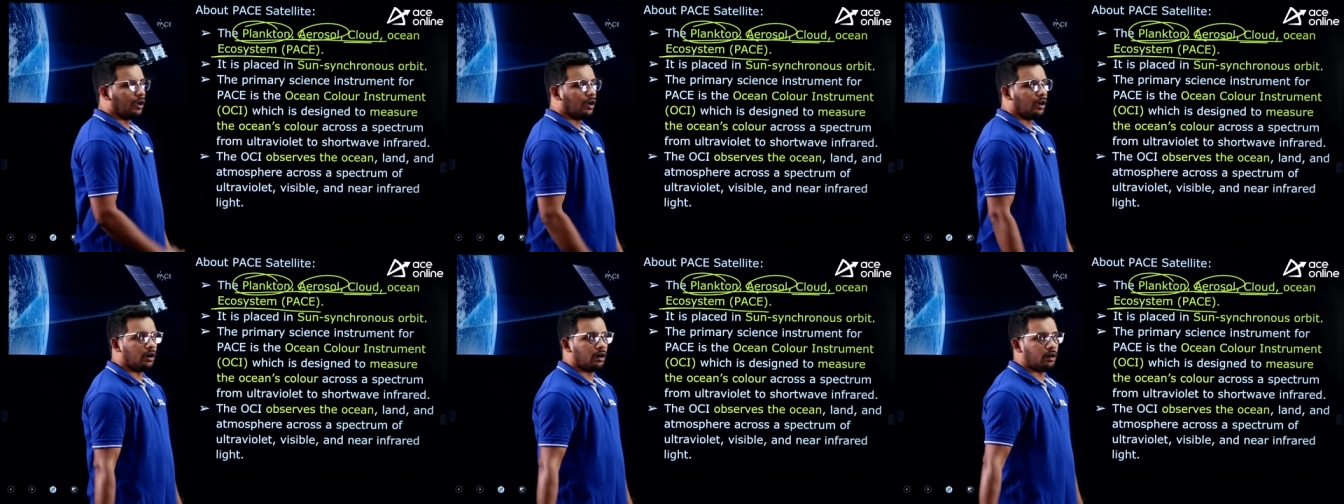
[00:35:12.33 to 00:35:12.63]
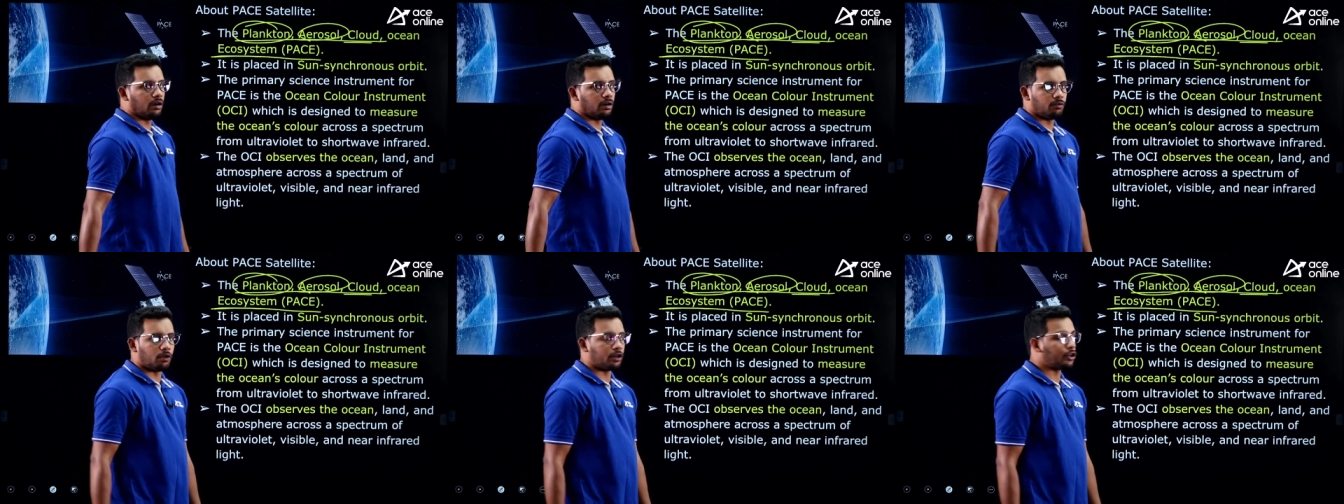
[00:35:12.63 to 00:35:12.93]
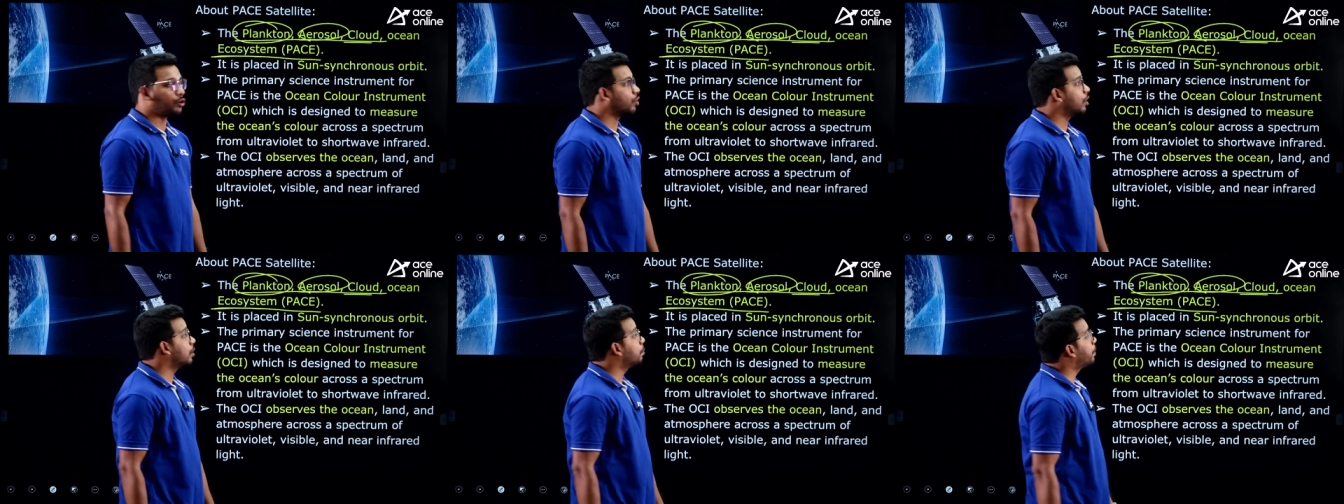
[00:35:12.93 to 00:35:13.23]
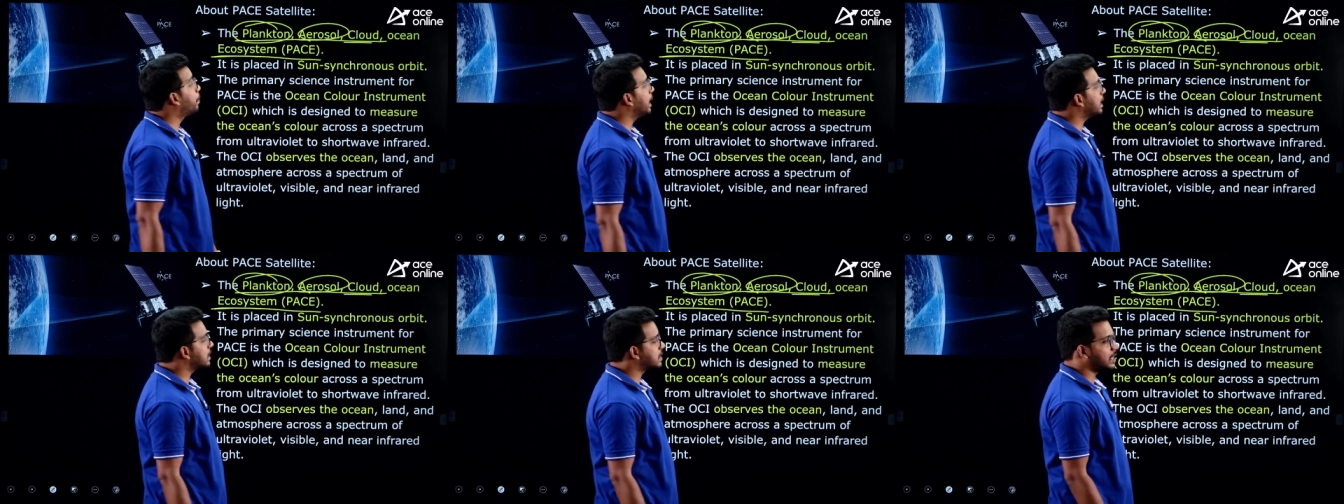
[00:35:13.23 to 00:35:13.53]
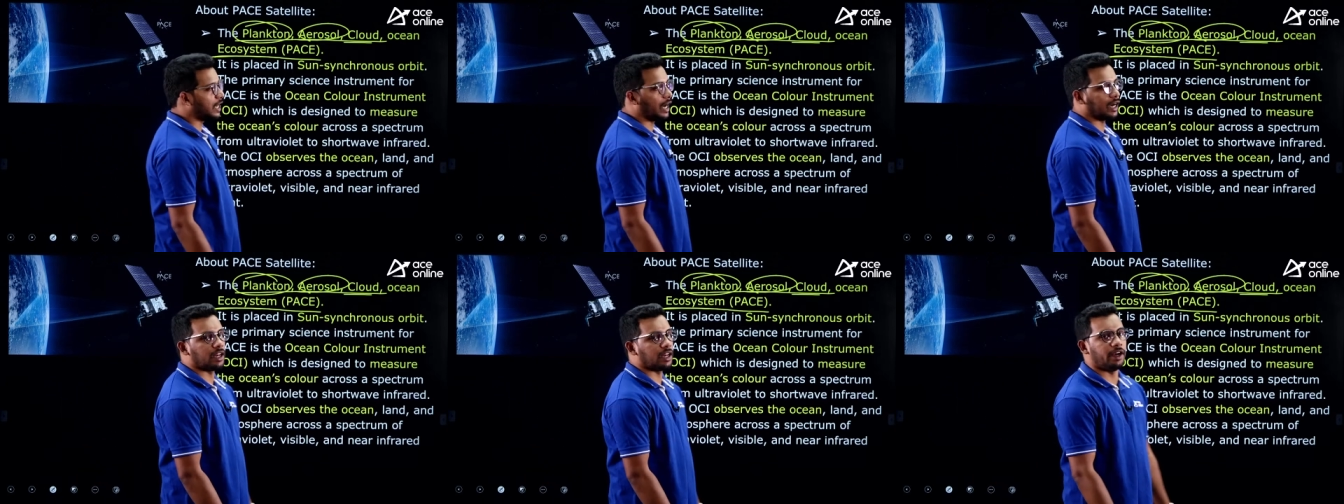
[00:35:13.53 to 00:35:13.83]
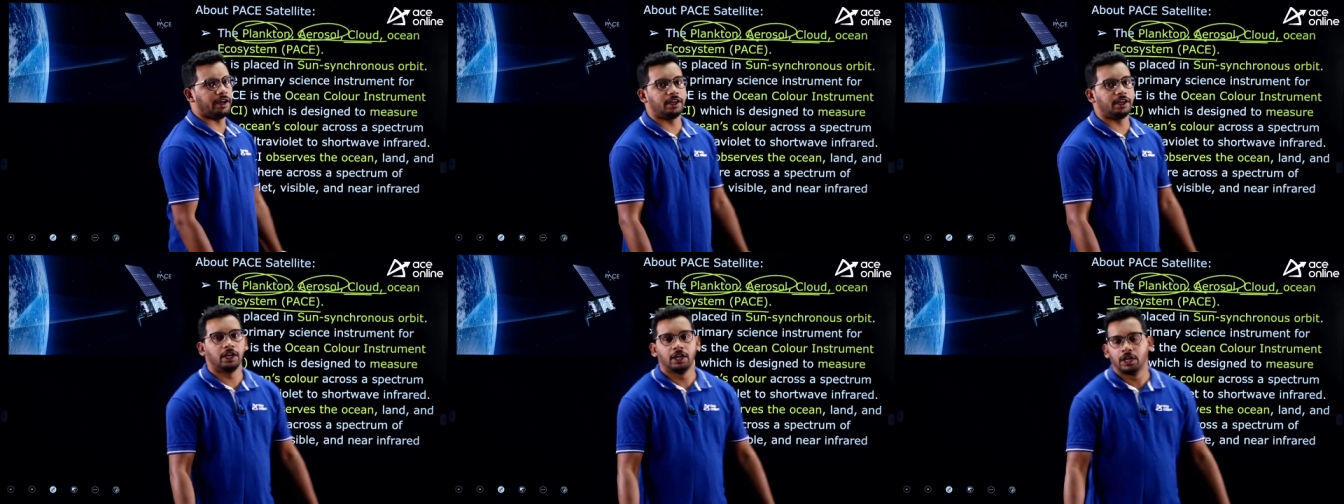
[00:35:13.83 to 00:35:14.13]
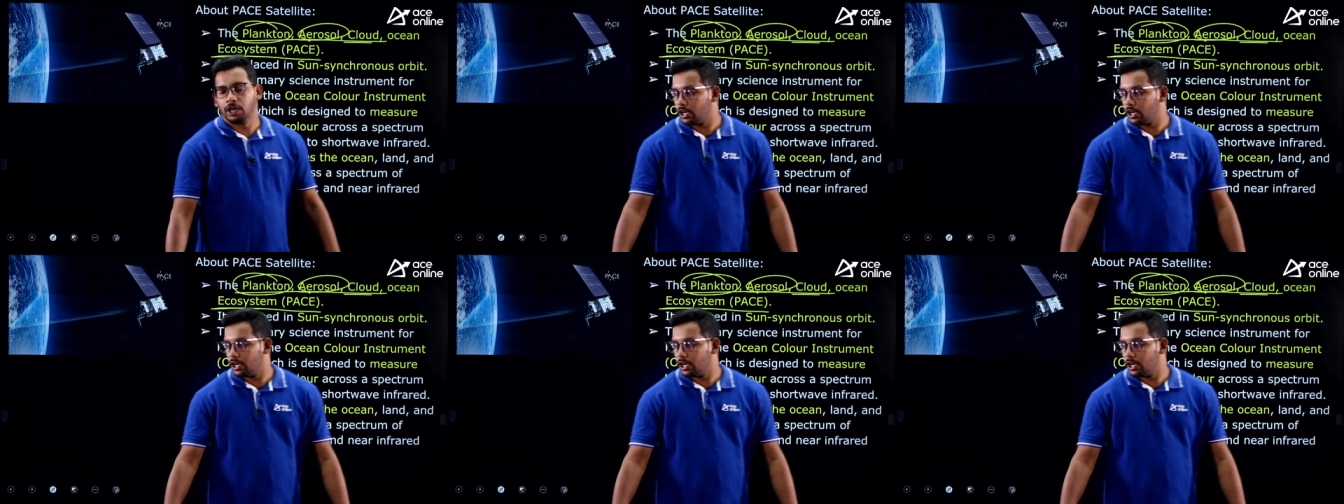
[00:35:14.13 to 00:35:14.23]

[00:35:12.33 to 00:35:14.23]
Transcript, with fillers: uh, what you call PACE satellite.